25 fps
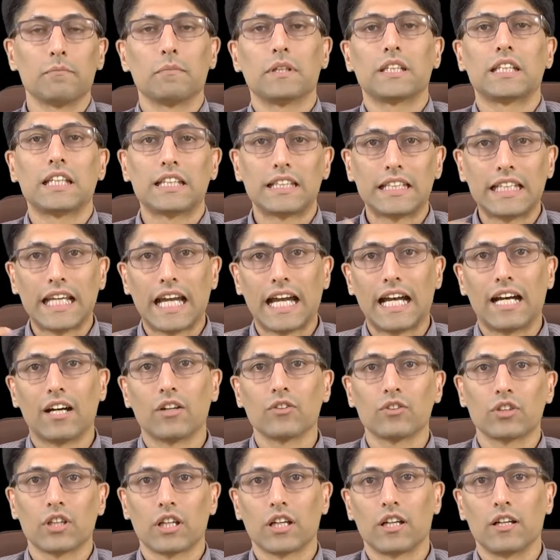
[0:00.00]
but that the
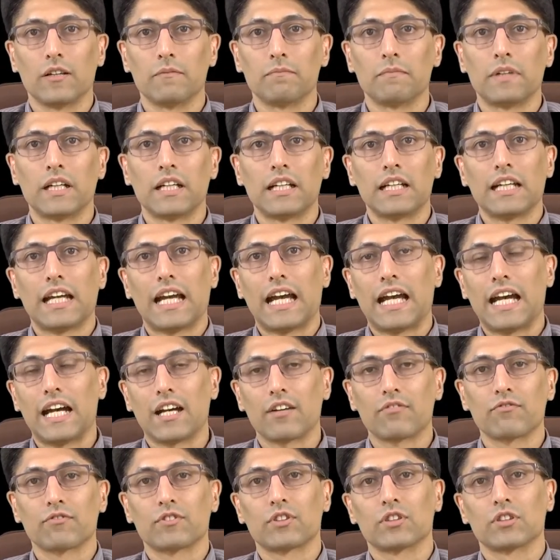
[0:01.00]
outcome
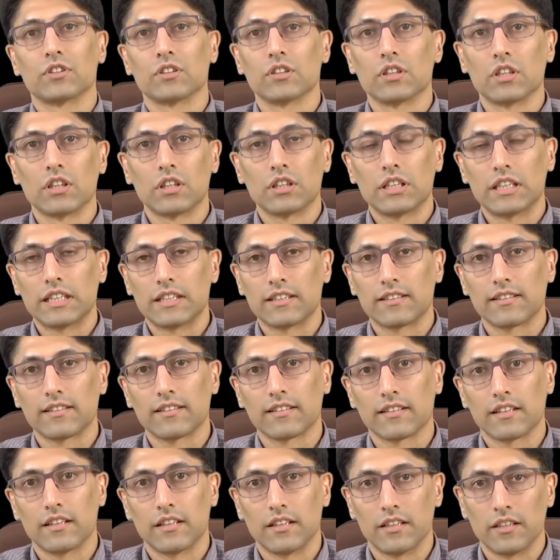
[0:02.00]
after
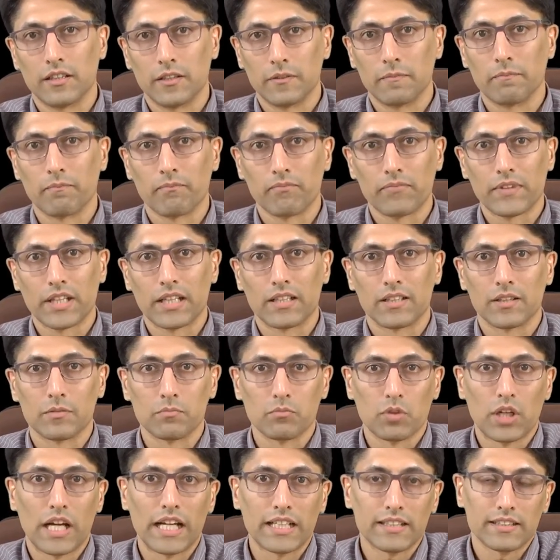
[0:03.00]
this um, uh,
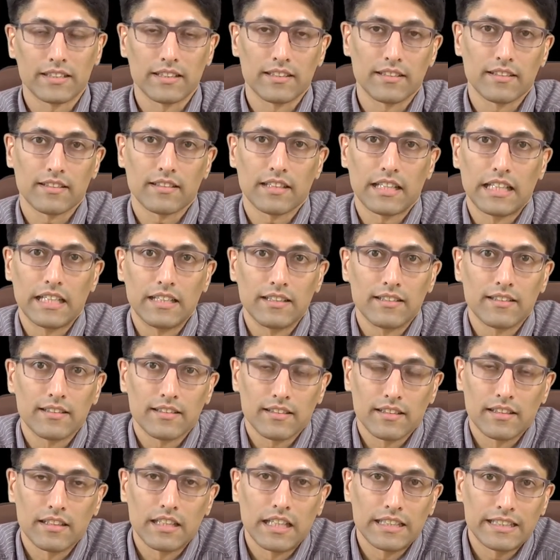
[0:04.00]
practice
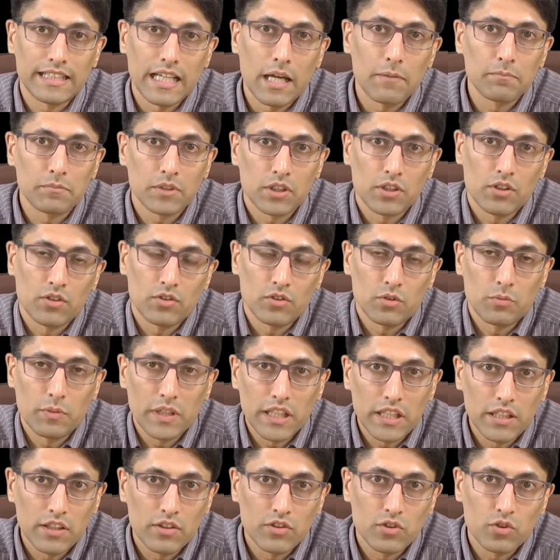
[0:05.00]
is uh, attempted to
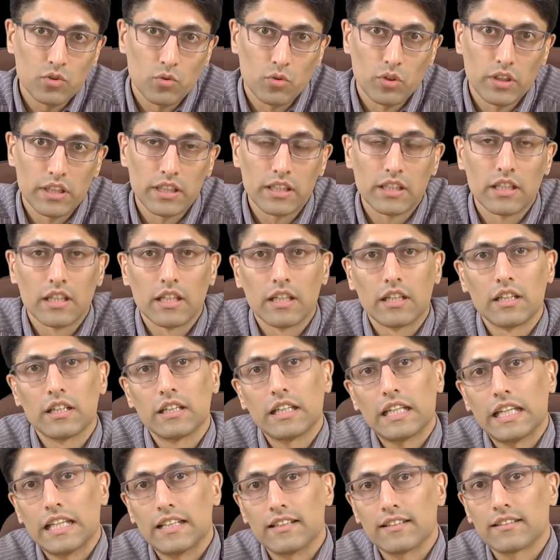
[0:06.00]
be enjoyed
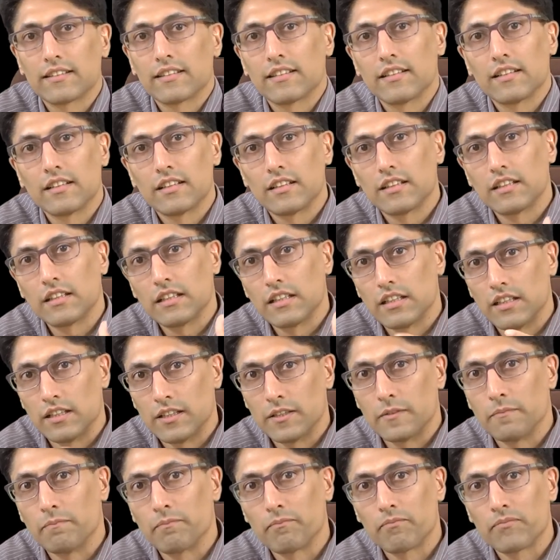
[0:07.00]
is
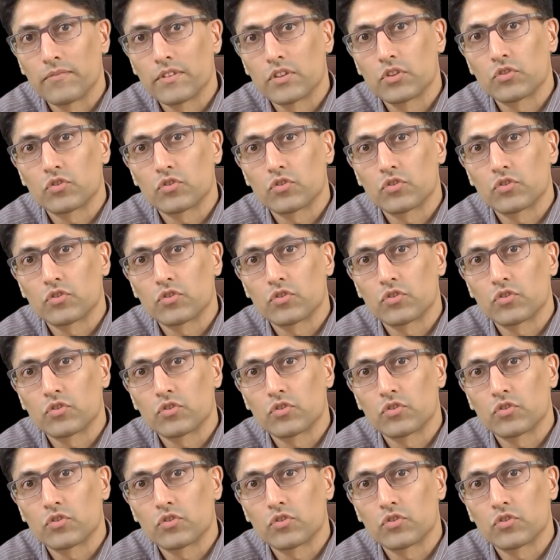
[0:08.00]
um,